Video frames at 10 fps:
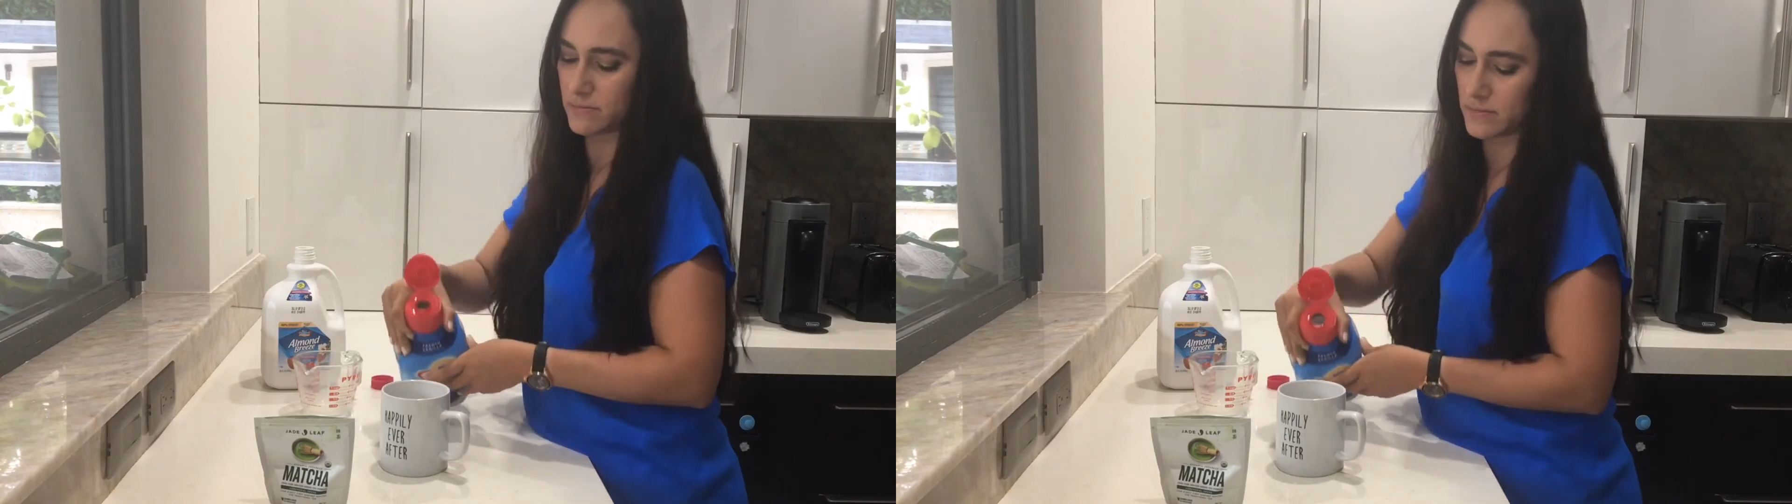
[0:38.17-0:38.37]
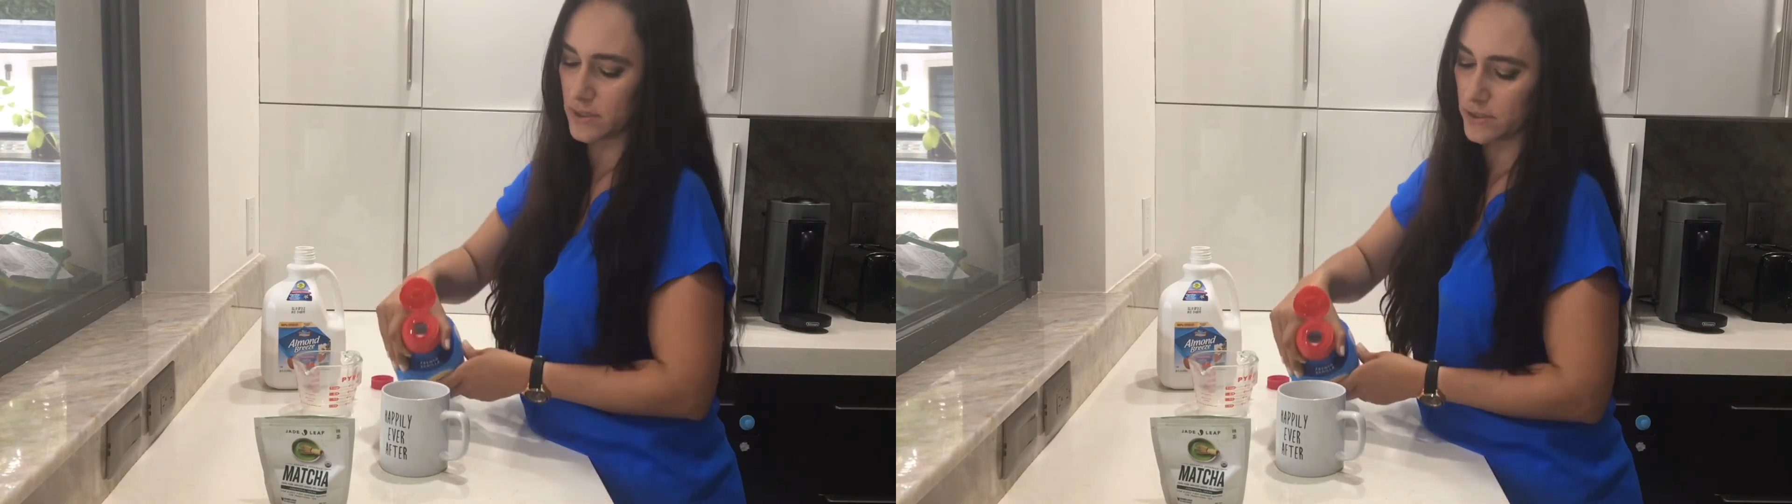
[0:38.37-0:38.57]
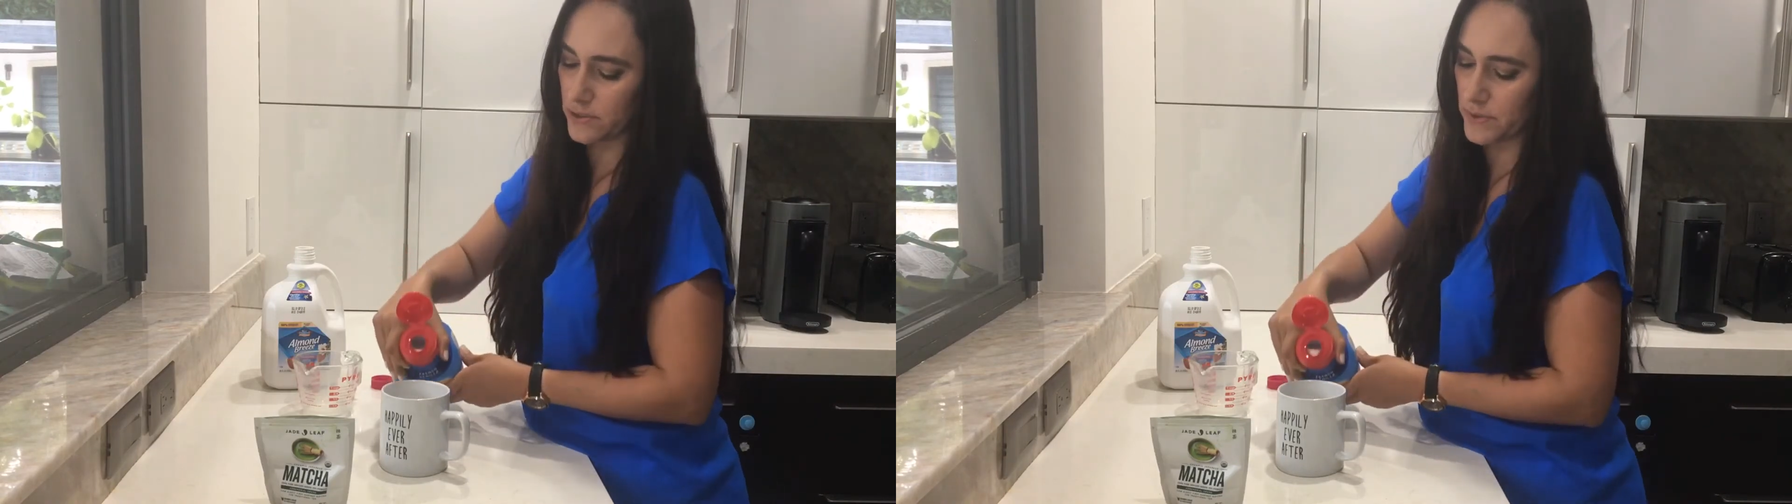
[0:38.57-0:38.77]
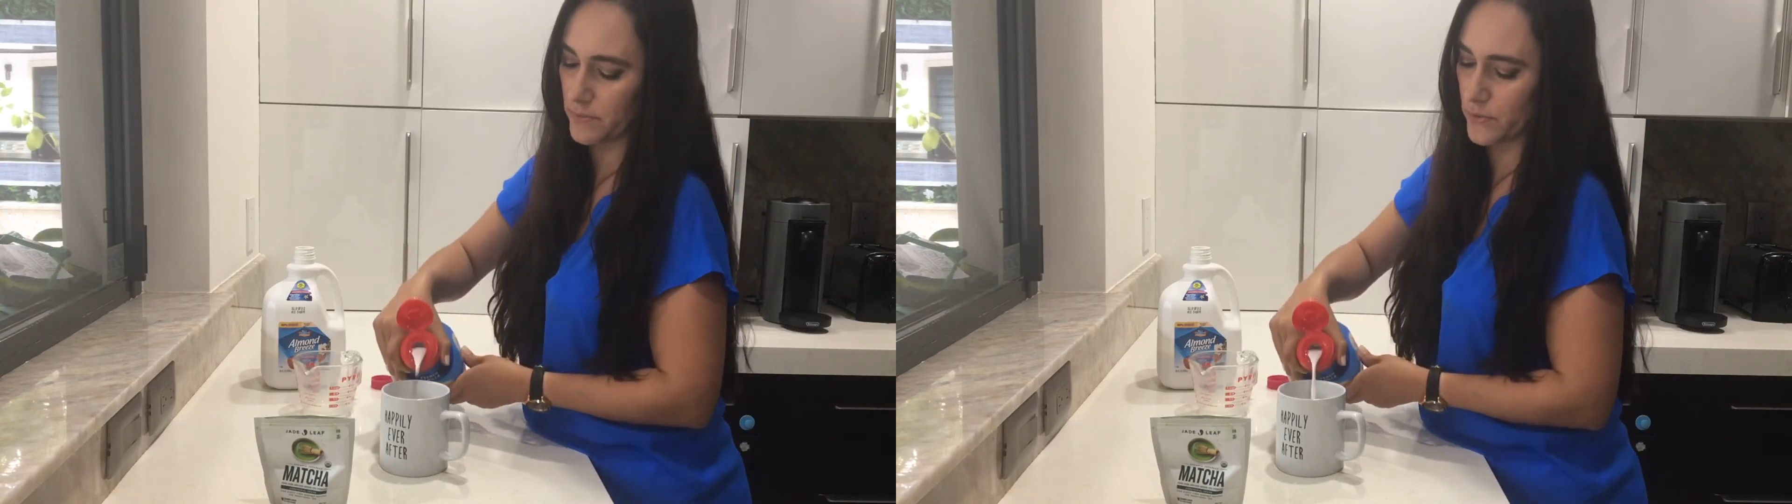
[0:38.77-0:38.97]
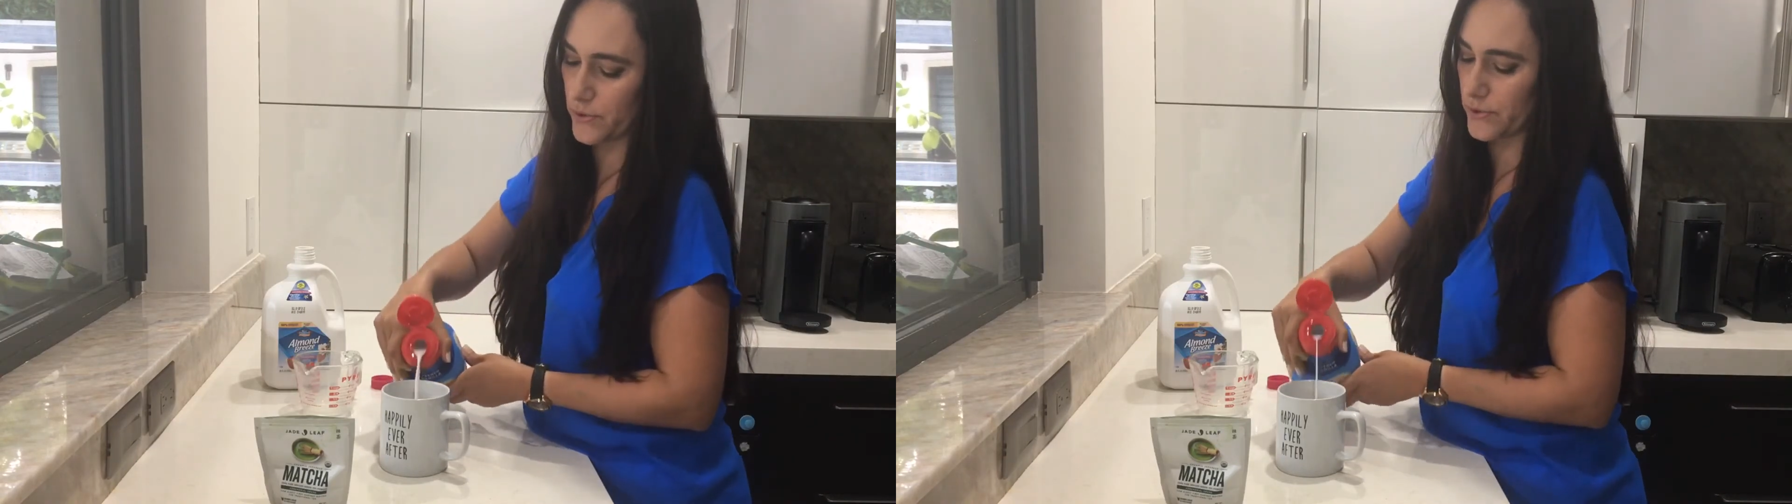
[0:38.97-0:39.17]
A little bit
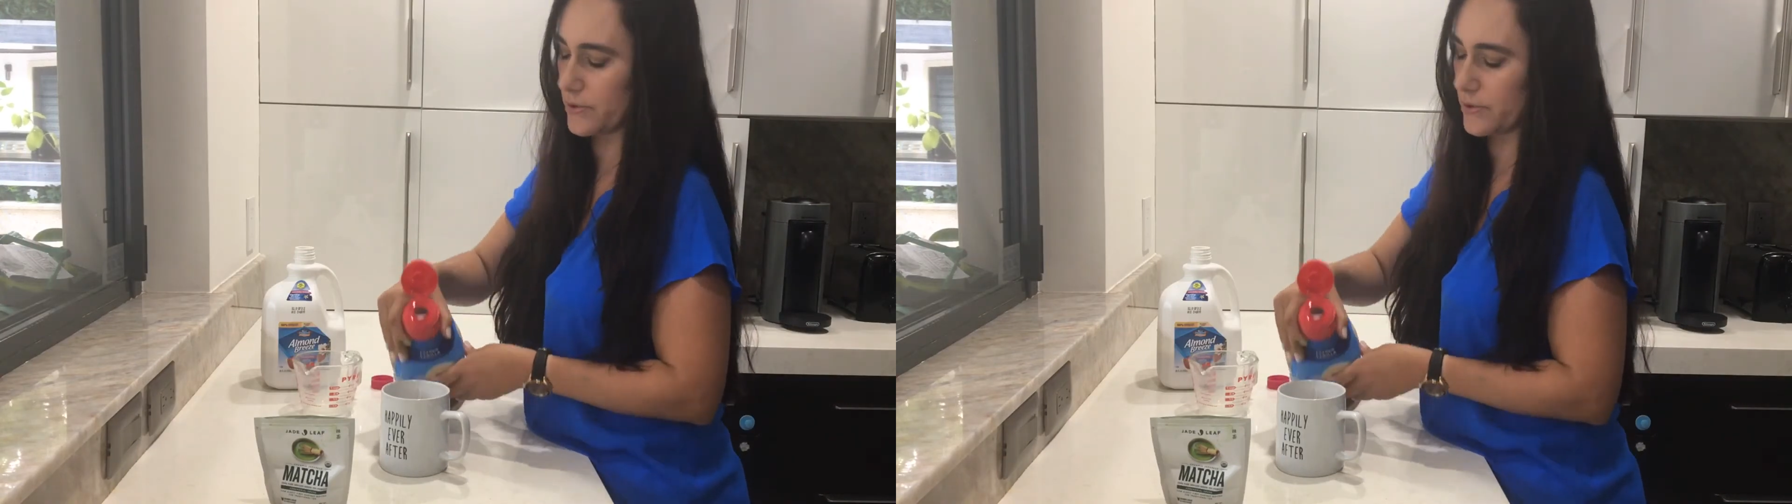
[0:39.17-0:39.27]
more.